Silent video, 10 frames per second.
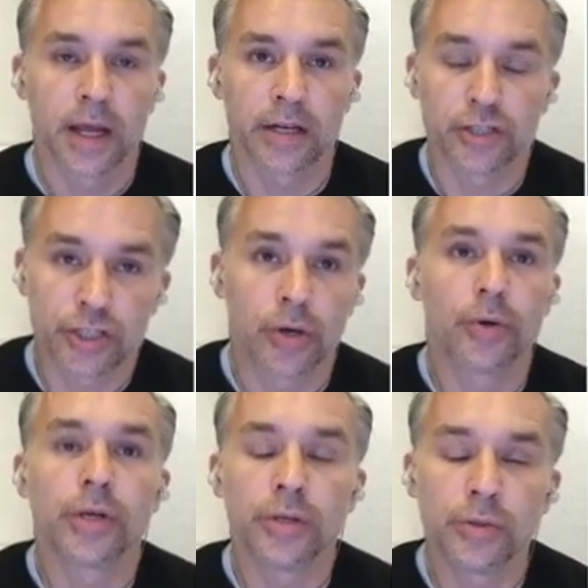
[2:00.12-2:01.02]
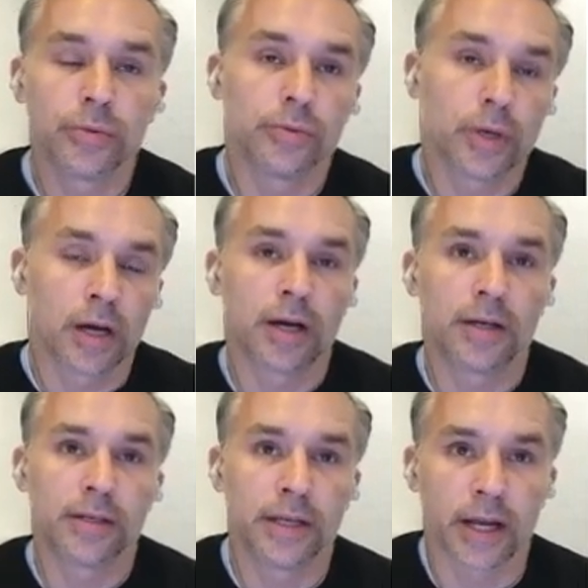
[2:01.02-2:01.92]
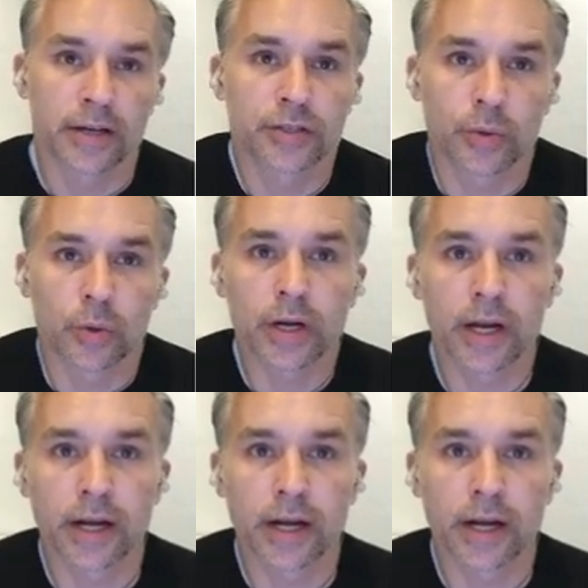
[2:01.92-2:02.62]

and show you uh, it actually working